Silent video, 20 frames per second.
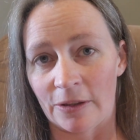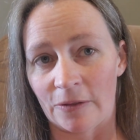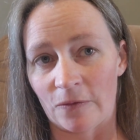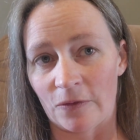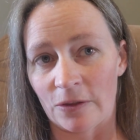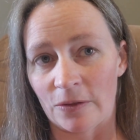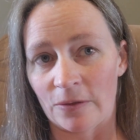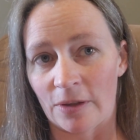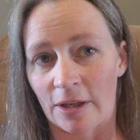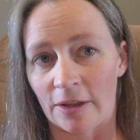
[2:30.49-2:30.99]
If
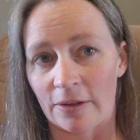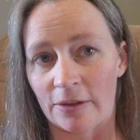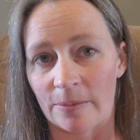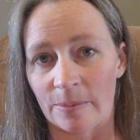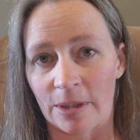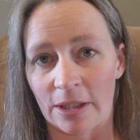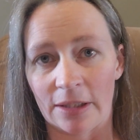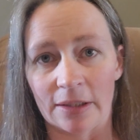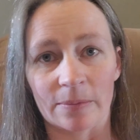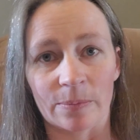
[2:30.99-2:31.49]
you'd rather
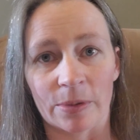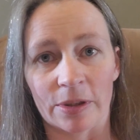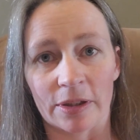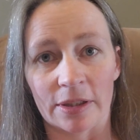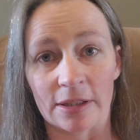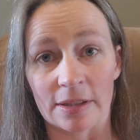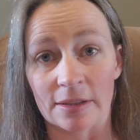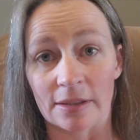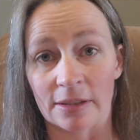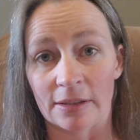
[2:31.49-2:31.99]
me put
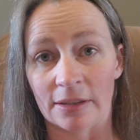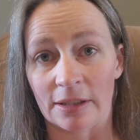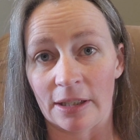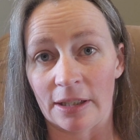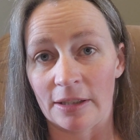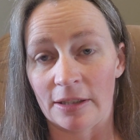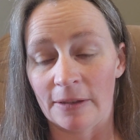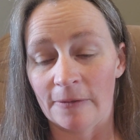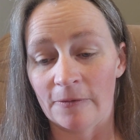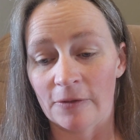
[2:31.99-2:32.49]
these on
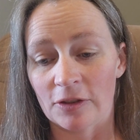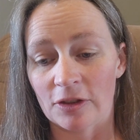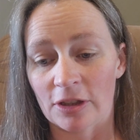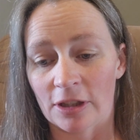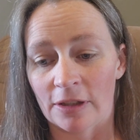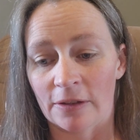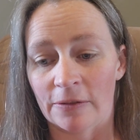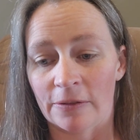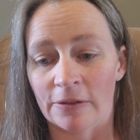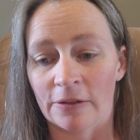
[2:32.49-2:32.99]
a different
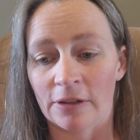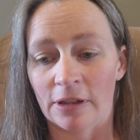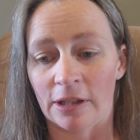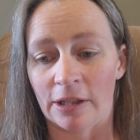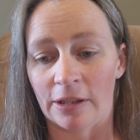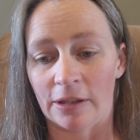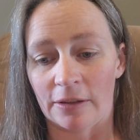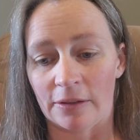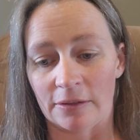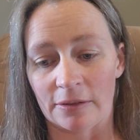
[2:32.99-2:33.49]
channel,
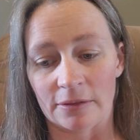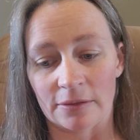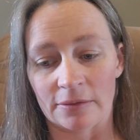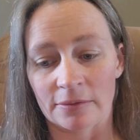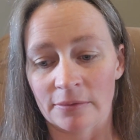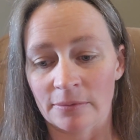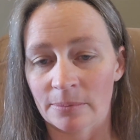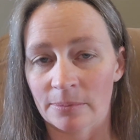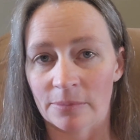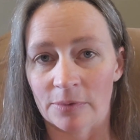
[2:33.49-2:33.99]
I can
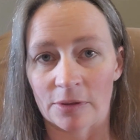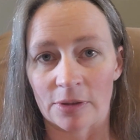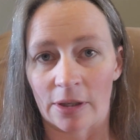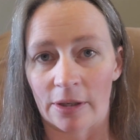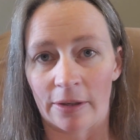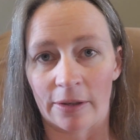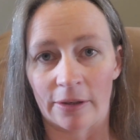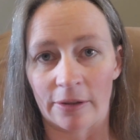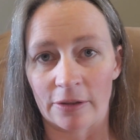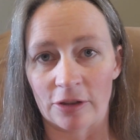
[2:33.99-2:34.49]

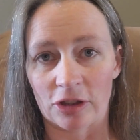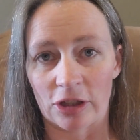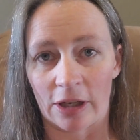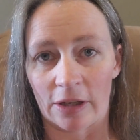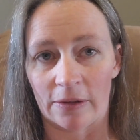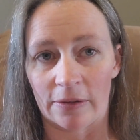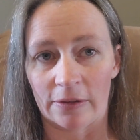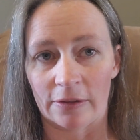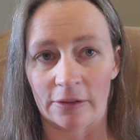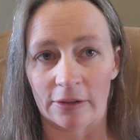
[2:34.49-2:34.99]
start another
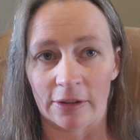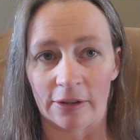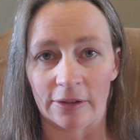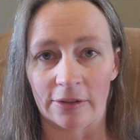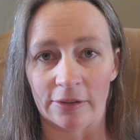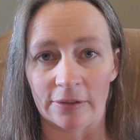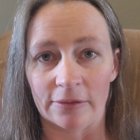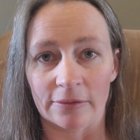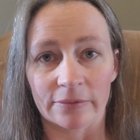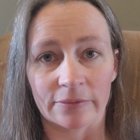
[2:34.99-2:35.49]
channel
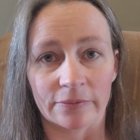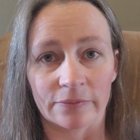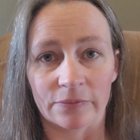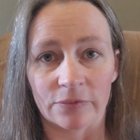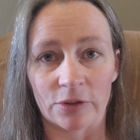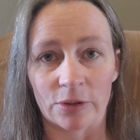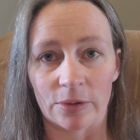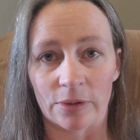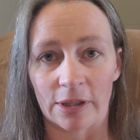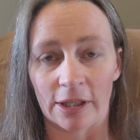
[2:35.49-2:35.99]
and
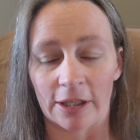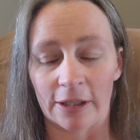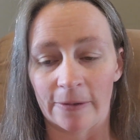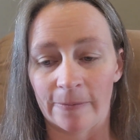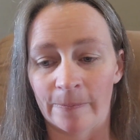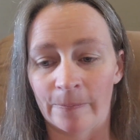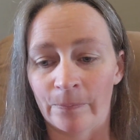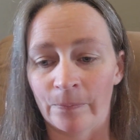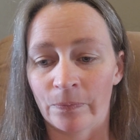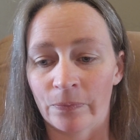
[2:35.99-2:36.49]
do that.
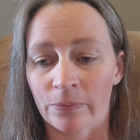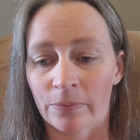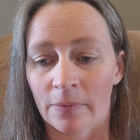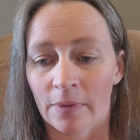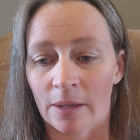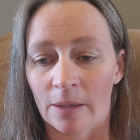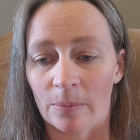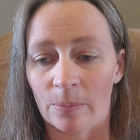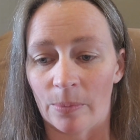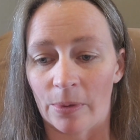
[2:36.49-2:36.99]

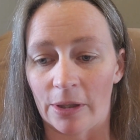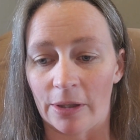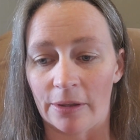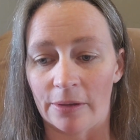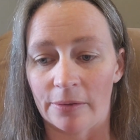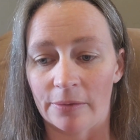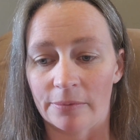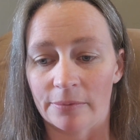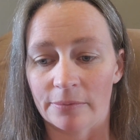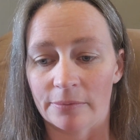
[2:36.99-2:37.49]
But